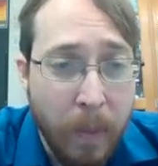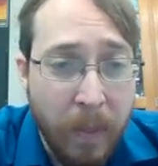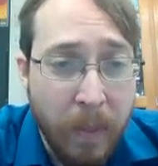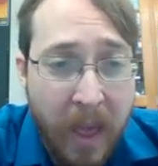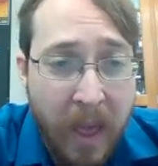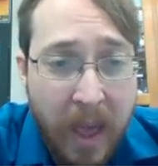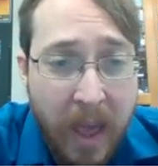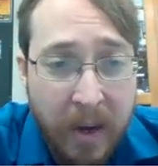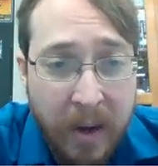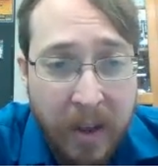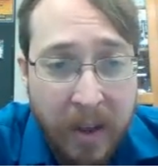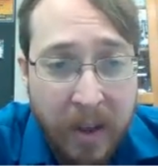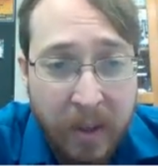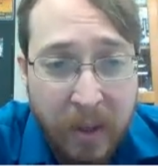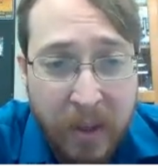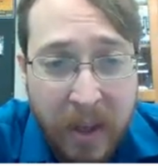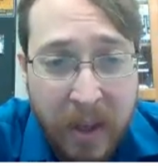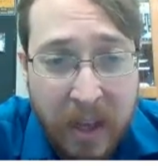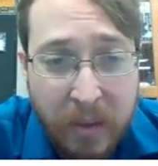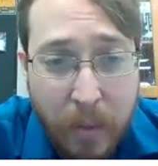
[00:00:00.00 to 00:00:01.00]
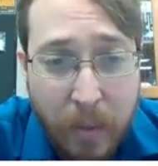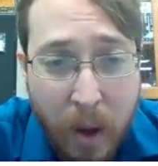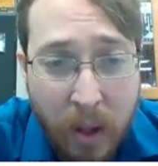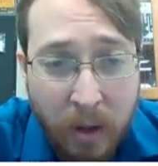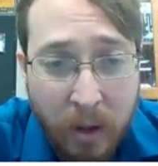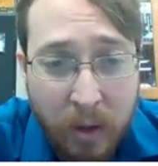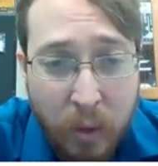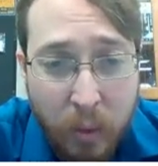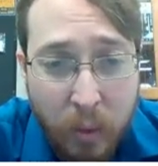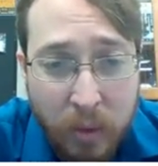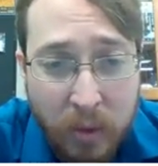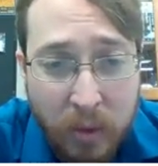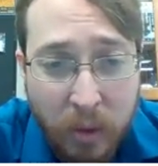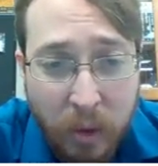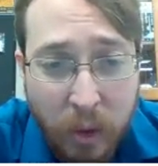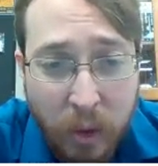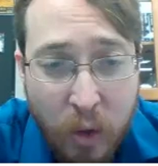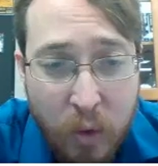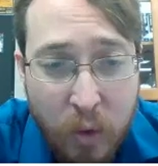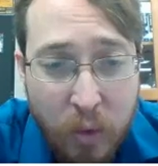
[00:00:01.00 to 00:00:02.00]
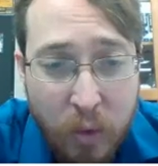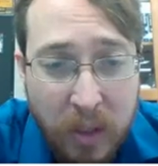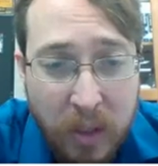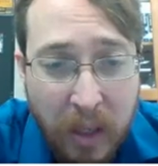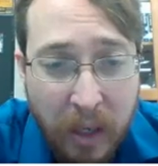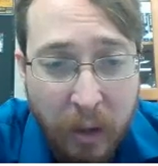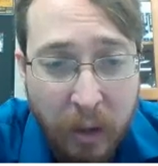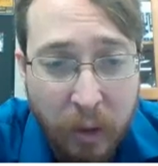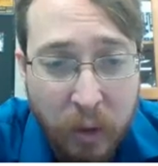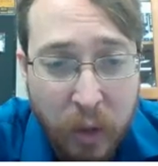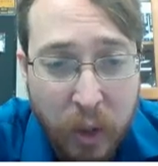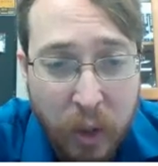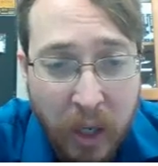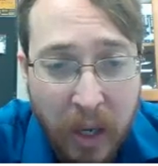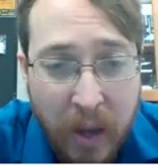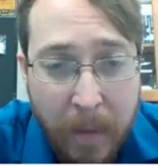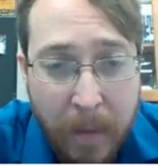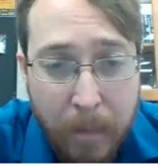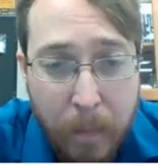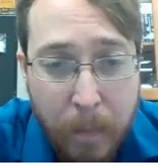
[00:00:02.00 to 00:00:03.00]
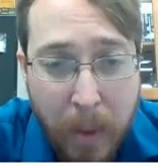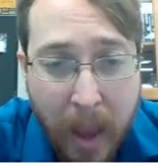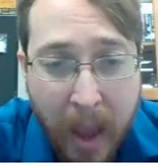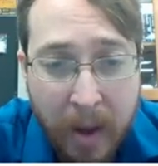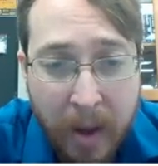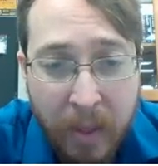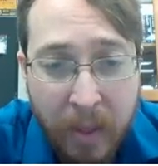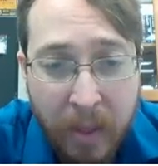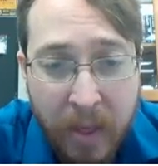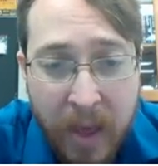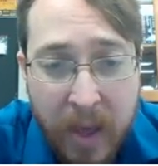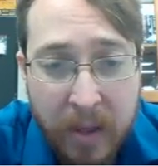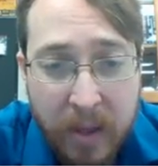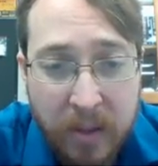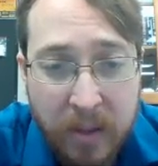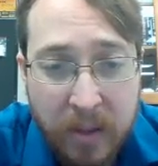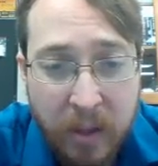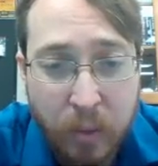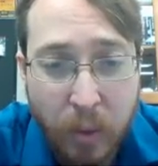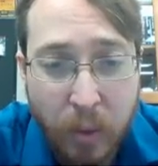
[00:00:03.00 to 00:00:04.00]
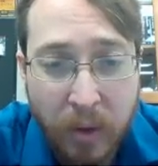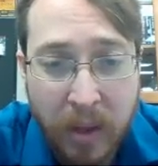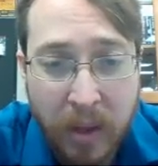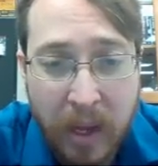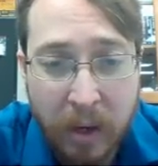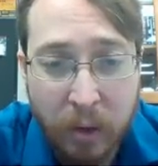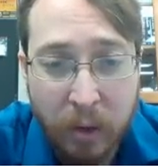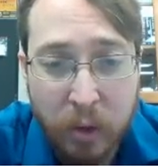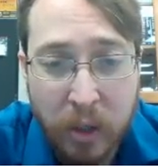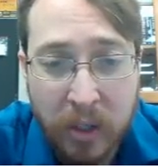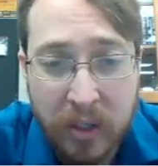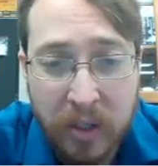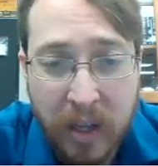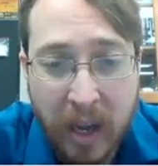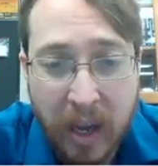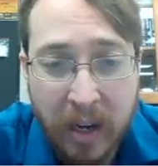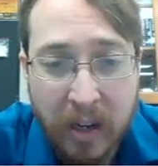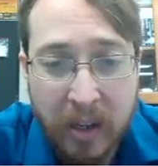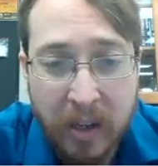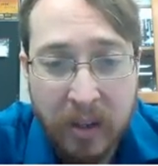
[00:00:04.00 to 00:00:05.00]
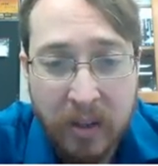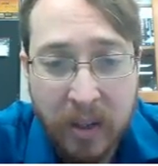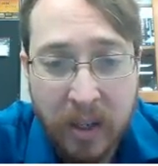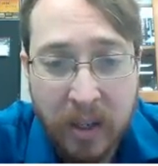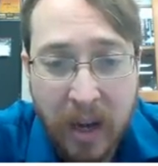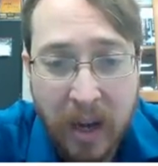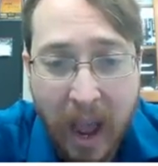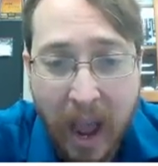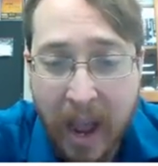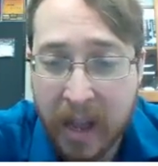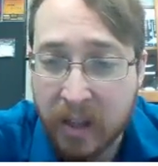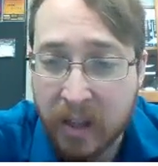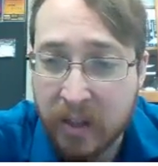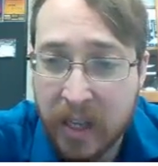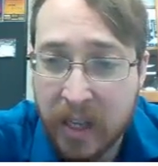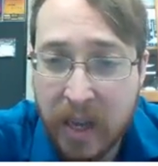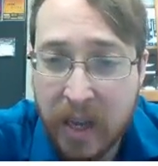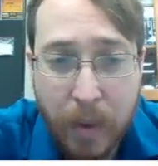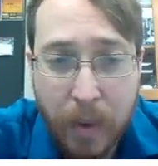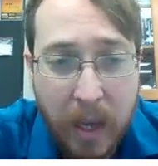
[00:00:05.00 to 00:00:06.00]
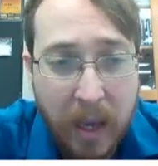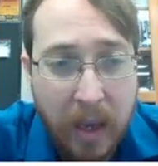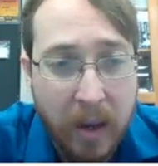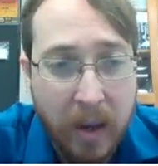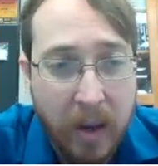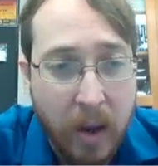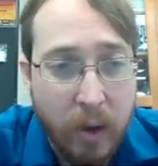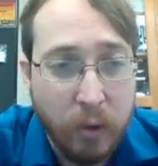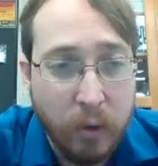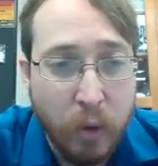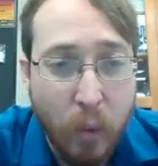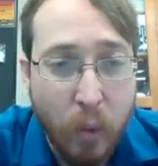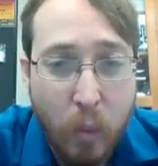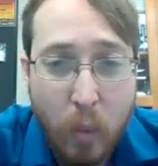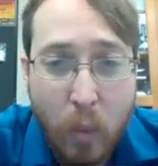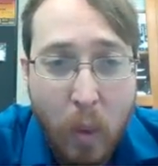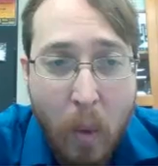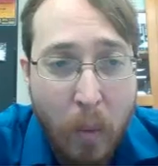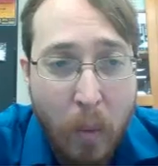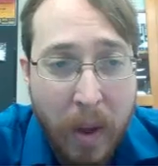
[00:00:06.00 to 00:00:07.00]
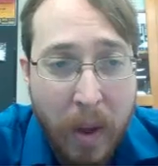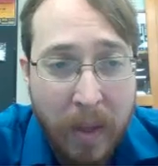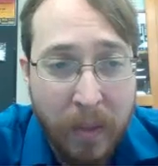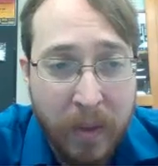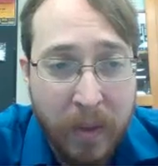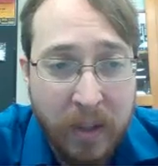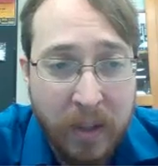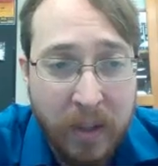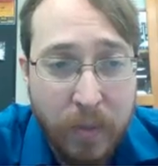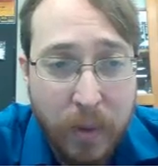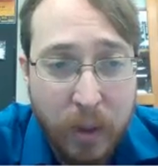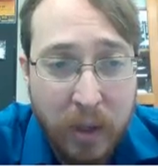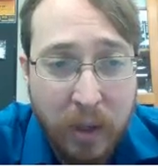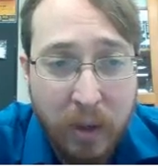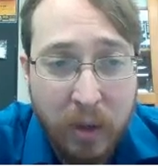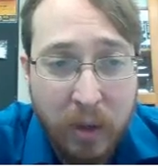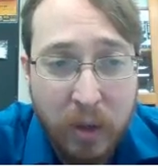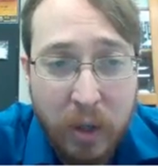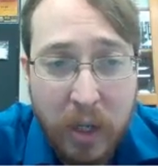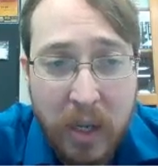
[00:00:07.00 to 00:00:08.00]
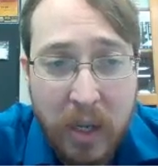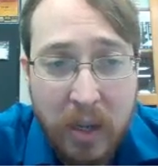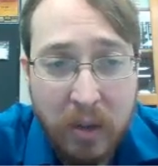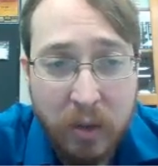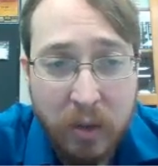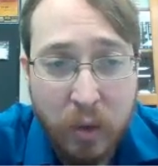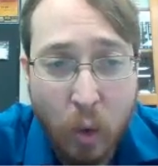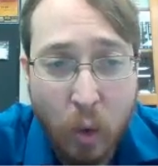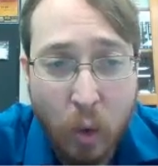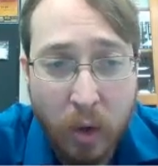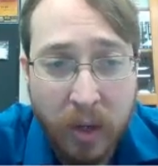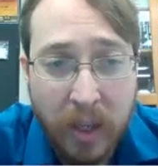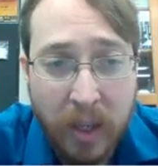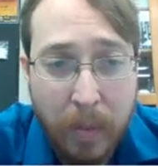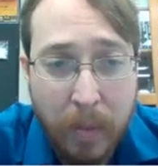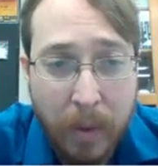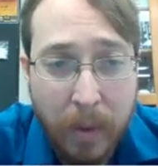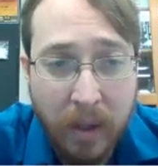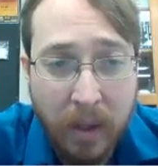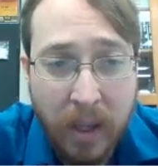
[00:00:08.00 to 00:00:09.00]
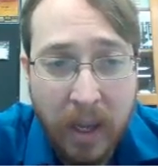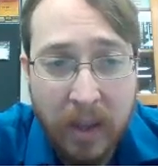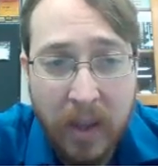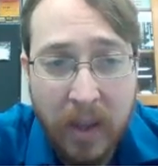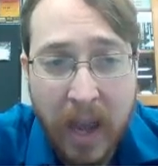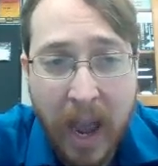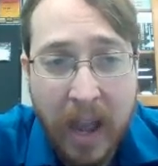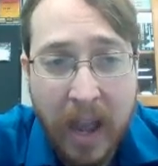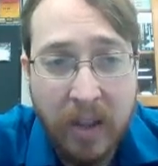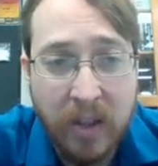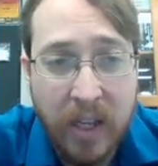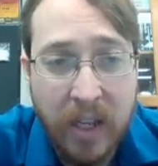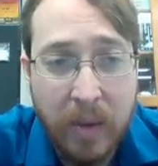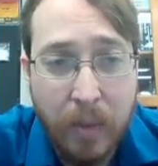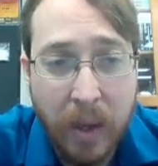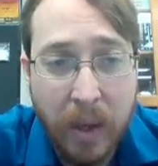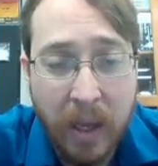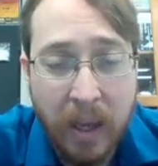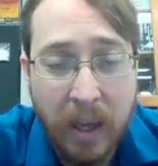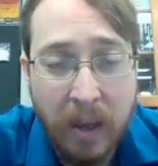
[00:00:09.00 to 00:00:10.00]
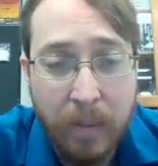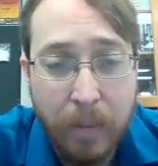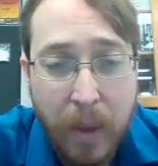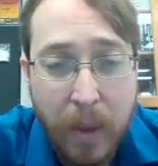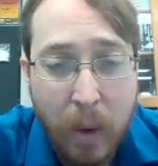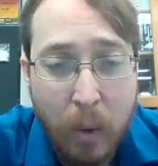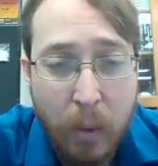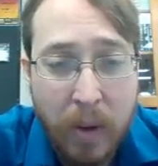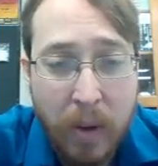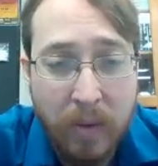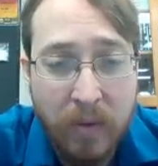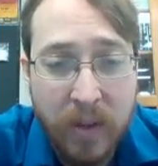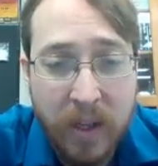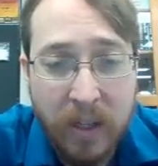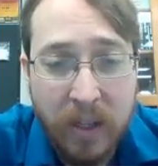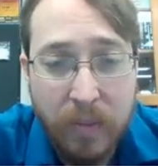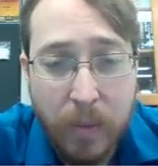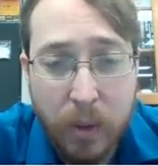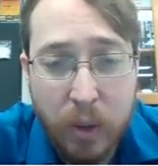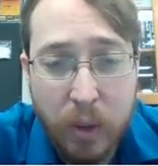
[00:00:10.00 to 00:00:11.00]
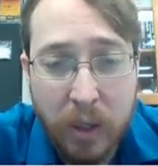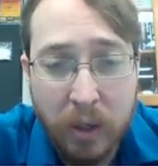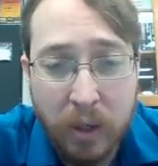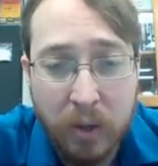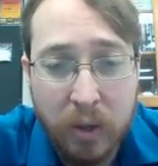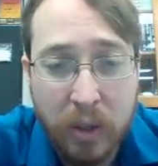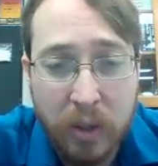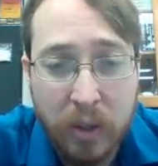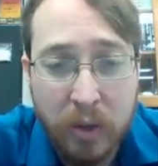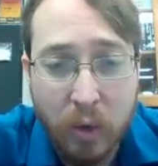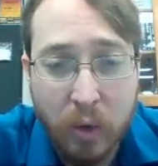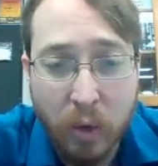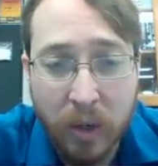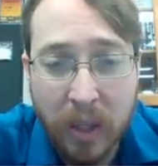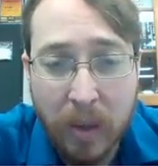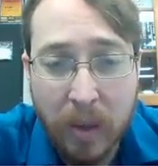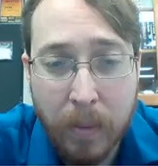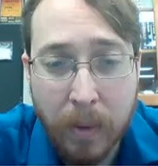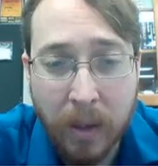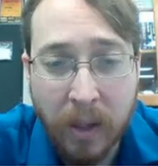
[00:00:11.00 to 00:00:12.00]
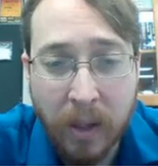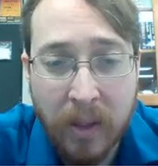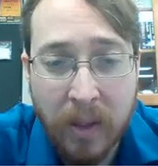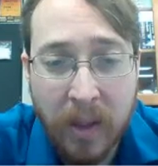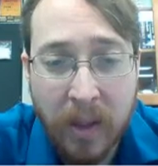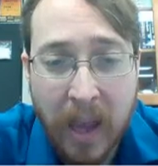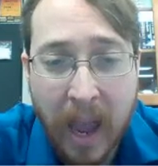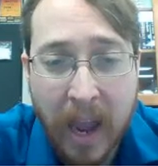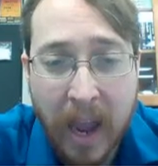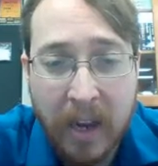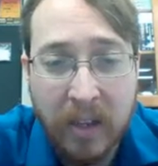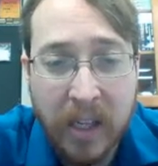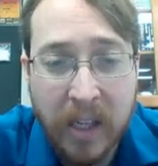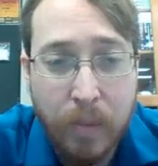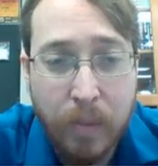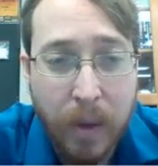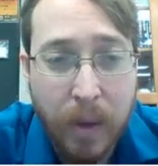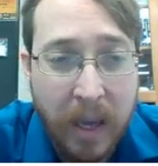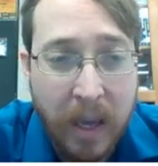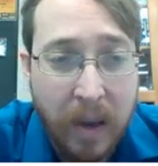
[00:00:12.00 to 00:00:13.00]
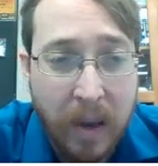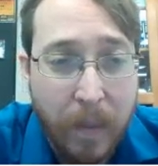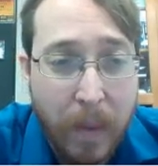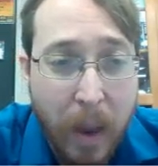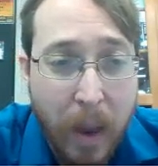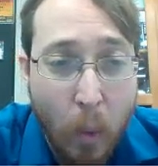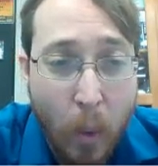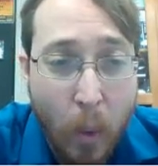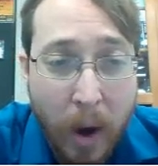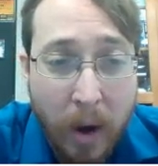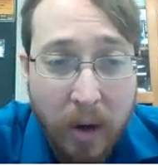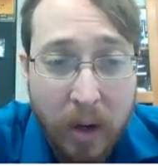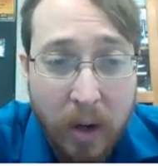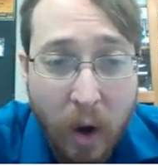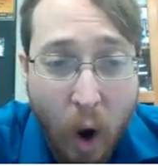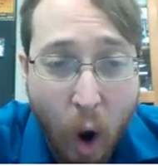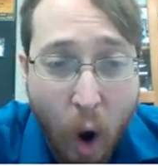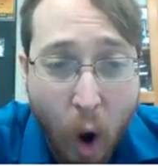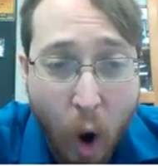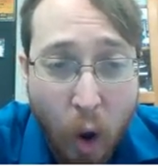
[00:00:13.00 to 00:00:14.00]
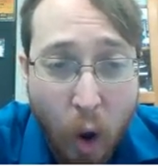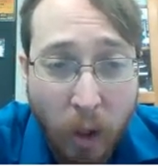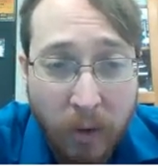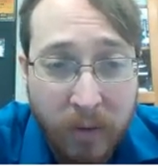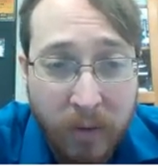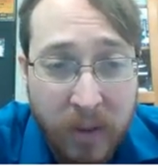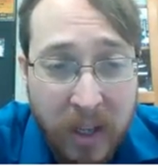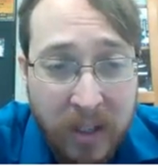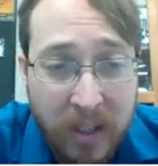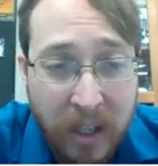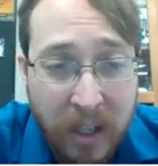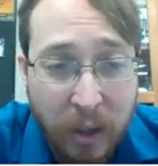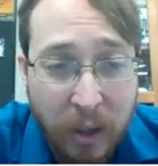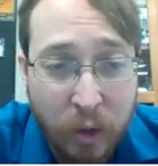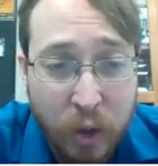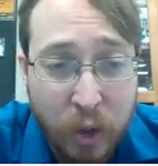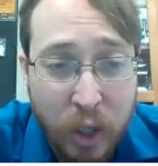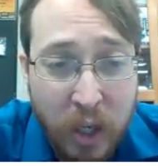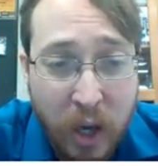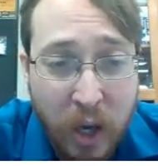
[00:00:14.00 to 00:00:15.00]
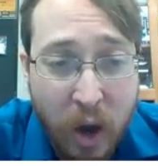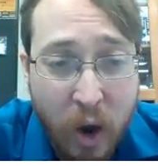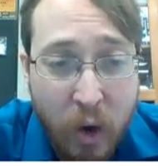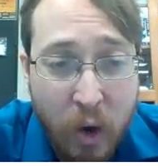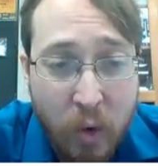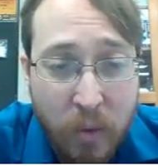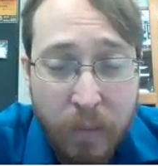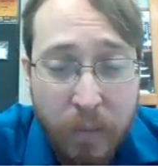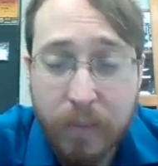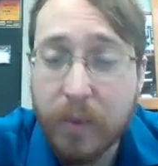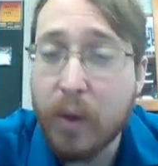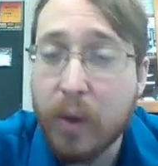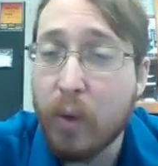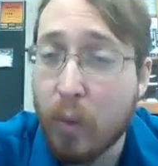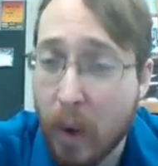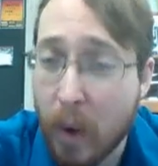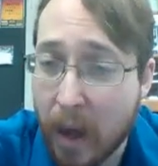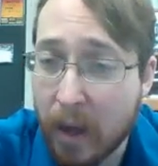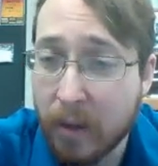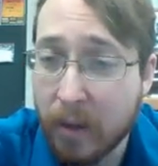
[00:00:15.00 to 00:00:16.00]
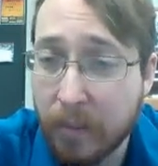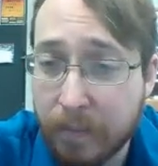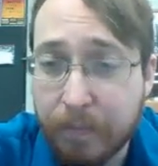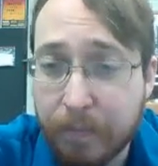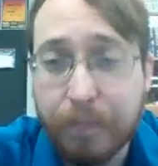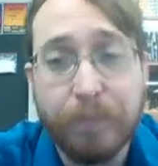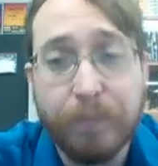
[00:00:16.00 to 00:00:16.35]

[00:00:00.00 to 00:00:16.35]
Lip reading: Then these molecules lose energy, and this is where the energy state is in ADP. So we have this much energy stored chemically in the ATP. We have this much energy stored chemically in the ADP. Where did all of this energy go? Well,